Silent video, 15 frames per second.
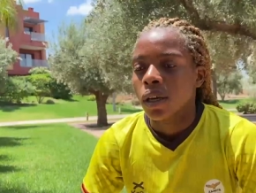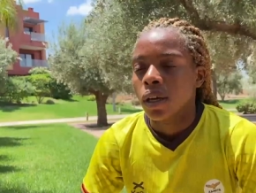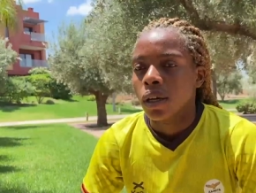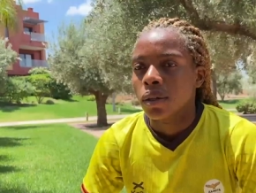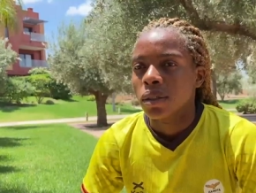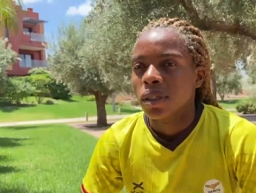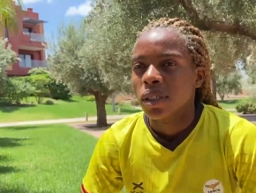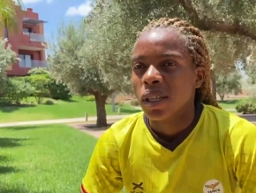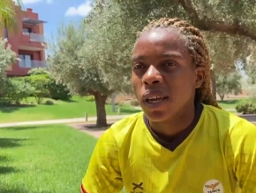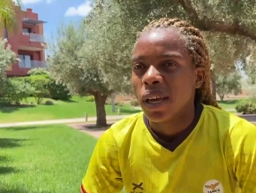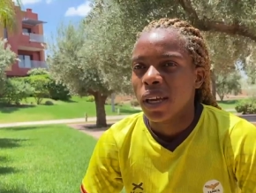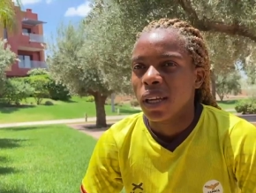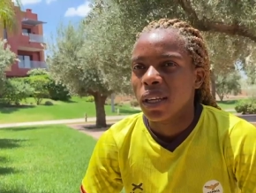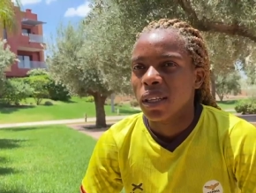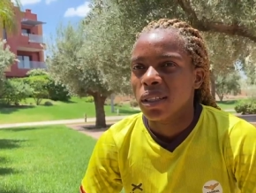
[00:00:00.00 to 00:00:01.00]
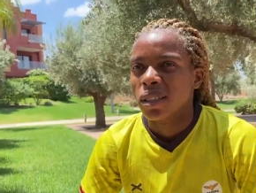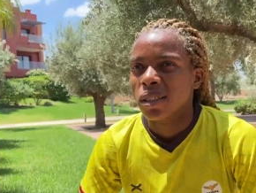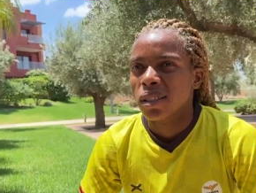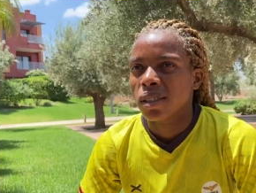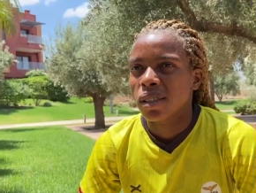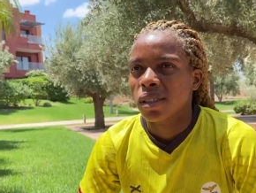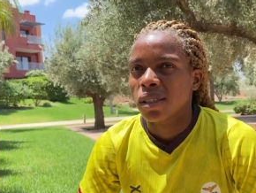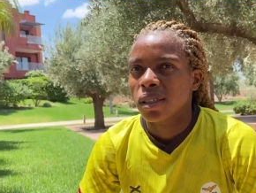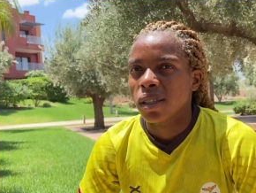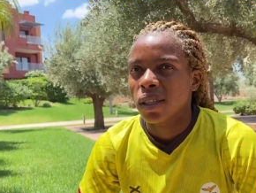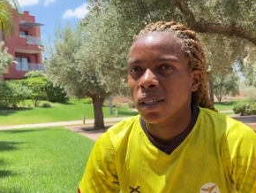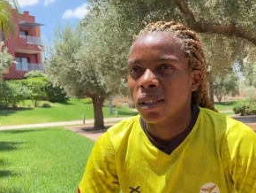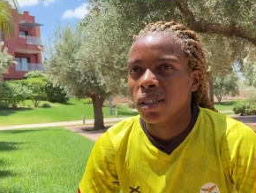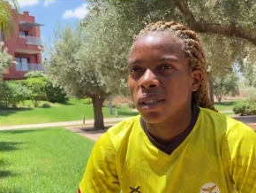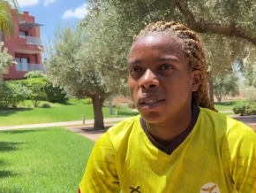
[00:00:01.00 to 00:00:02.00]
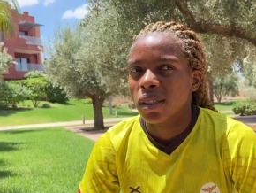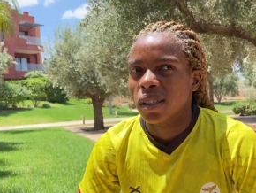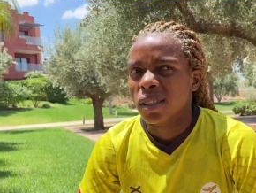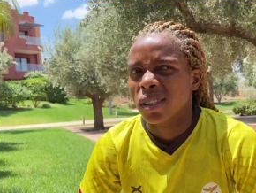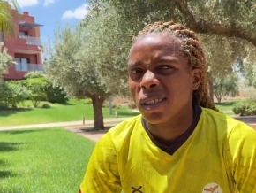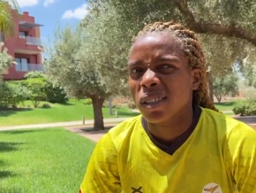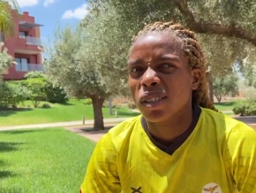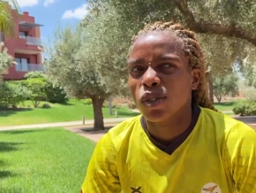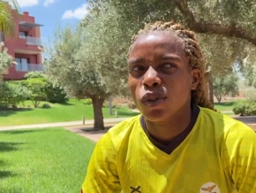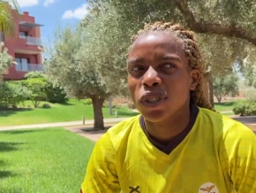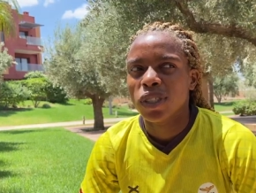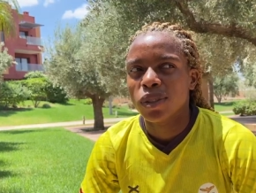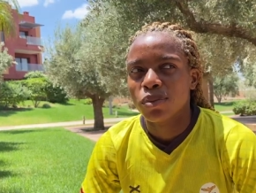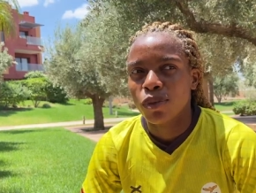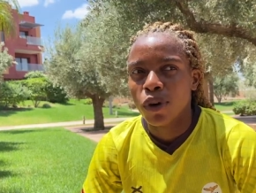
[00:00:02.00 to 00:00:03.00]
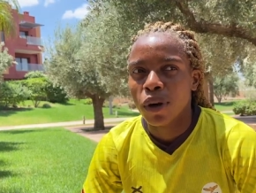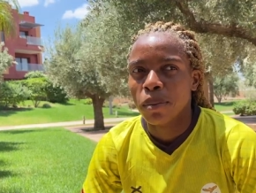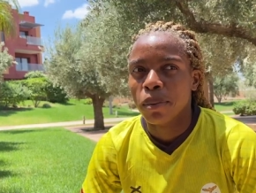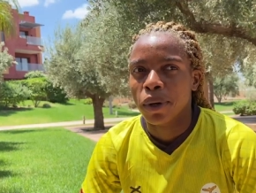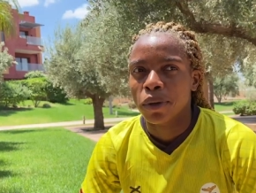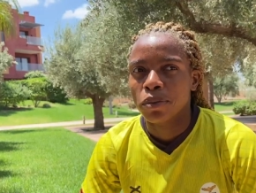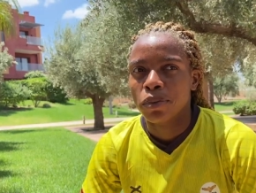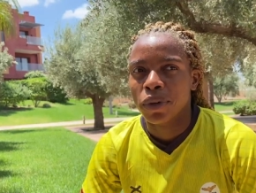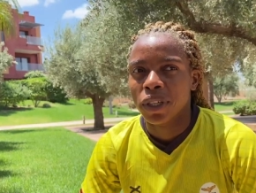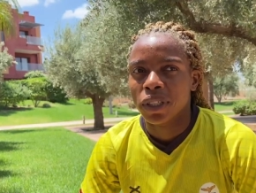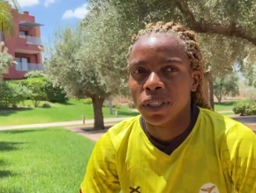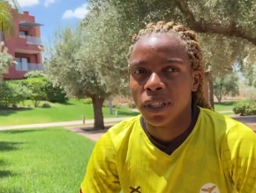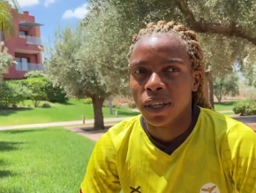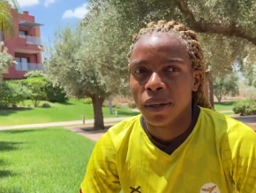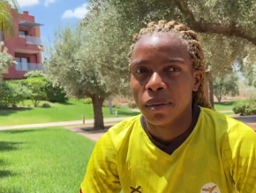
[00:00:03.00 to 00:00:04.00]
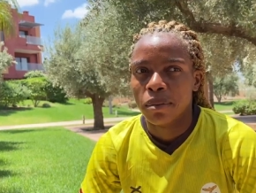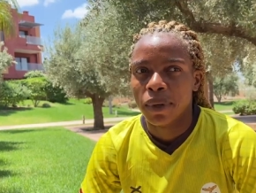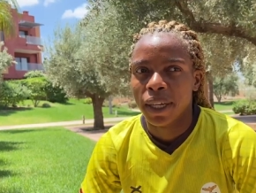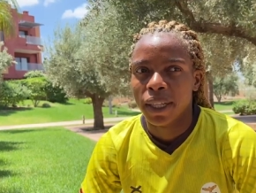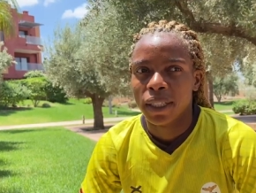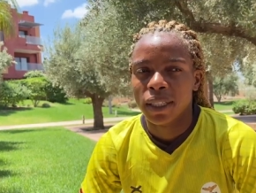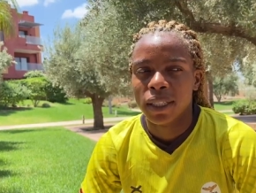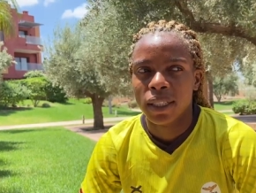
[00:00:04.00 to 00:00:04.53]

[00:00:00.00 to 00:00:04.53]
I would say it's it's it's just not more about pressure, but